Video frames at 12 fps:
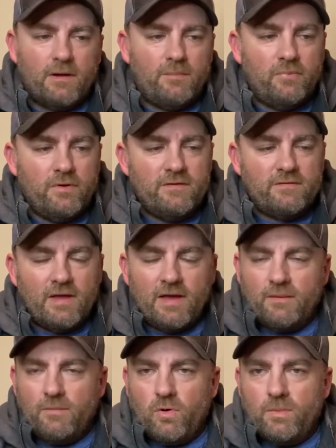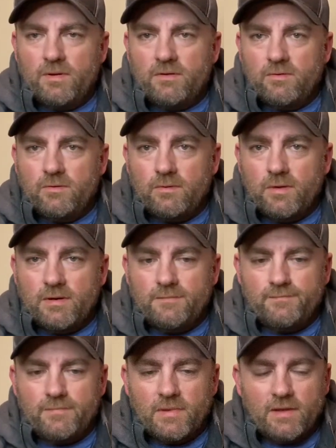Please take a moment to
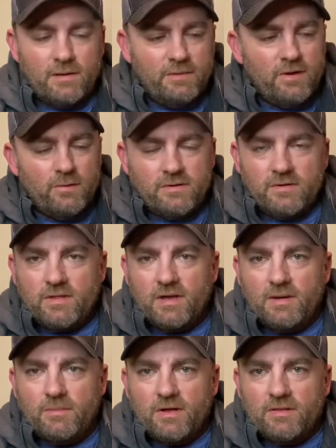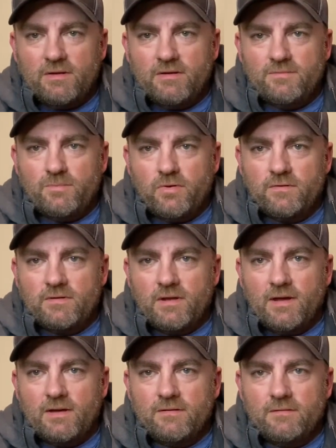let me know what you think about these books that
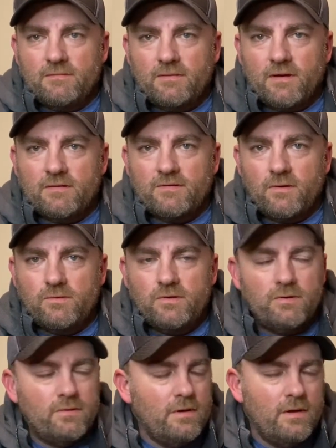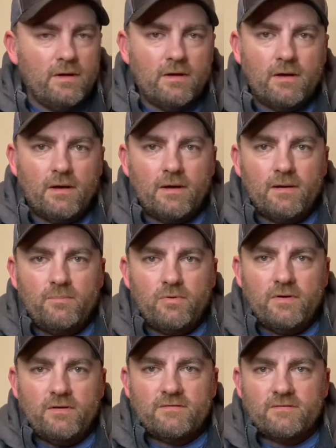I showed you.
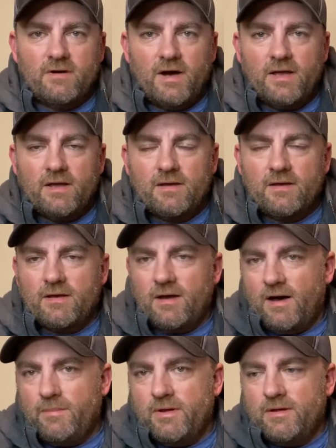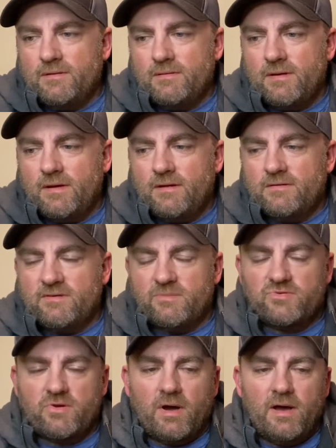Please like, comment, and
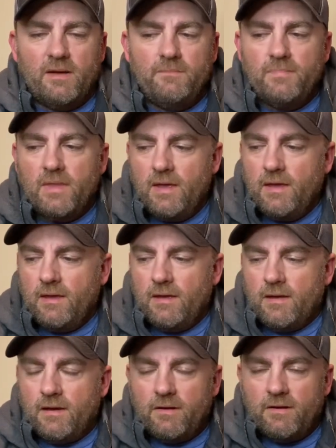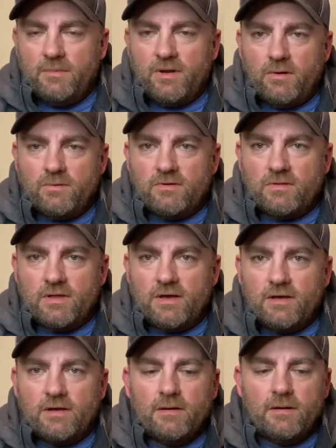subscribe. Let me know what you think.